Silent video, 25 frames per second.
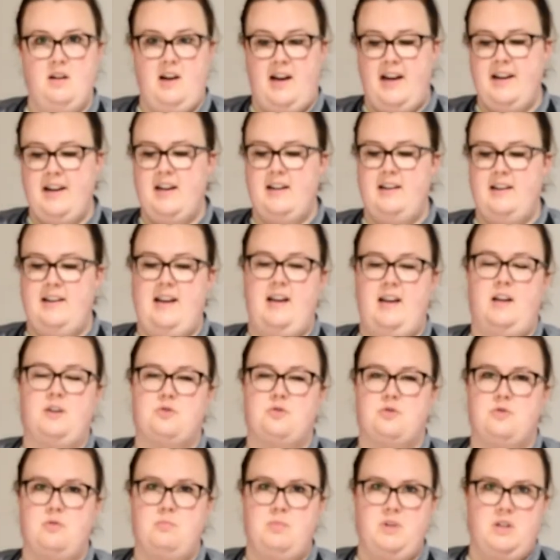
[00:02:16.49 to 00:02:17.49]
I got an
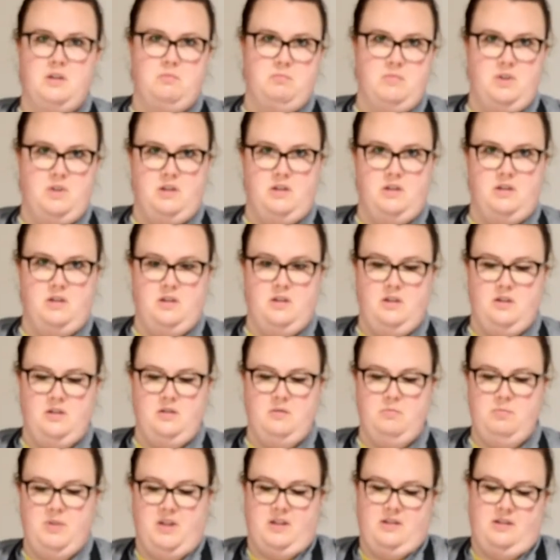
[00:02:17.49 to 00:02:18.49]
extra big mug
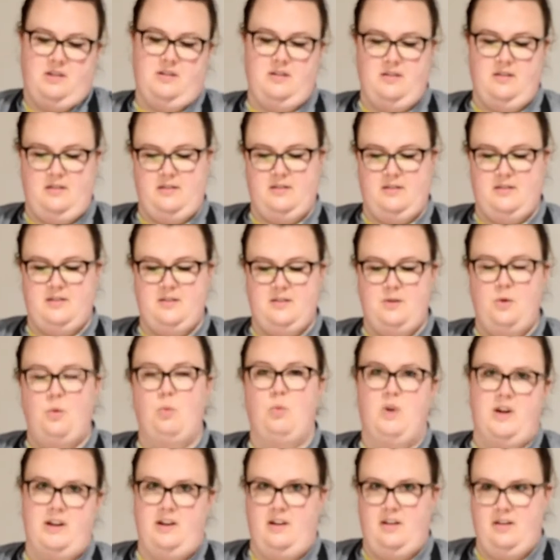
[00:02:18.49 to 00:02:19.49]
because
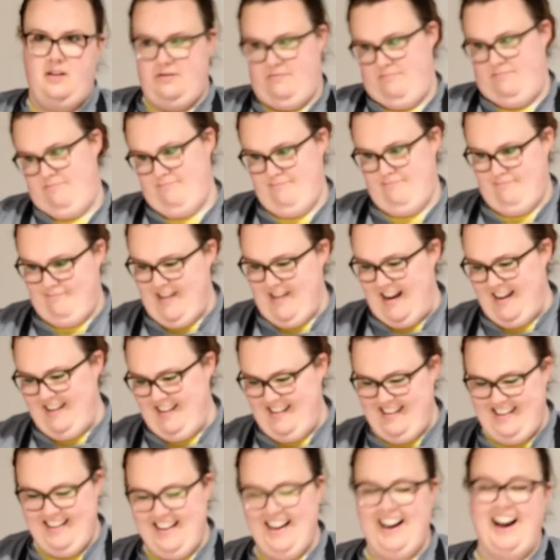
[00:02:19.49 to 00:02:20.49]
why
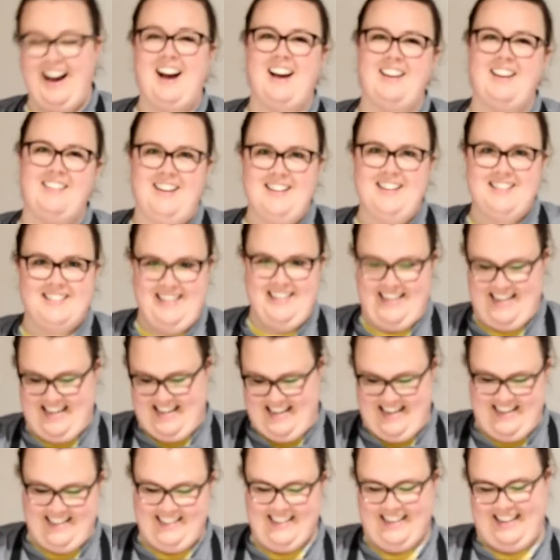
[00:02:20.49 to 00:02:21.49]
not? I like to
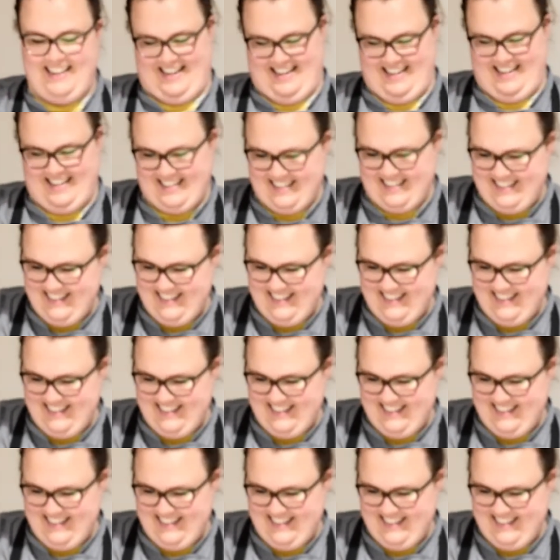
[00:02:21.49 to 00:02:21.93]
eat cake.